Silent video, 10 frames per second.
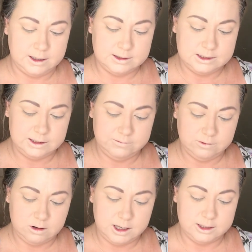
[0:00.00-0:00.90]
Steve
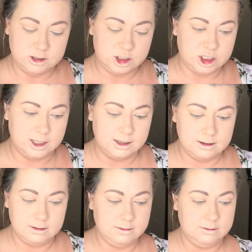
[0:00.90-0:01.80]
Laurent and
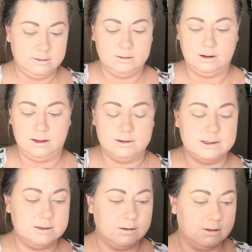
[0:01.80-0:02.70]
Chick.
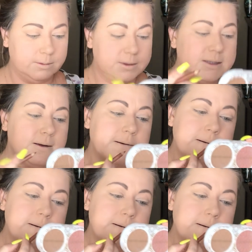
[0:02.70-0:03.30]
Let's do the lips.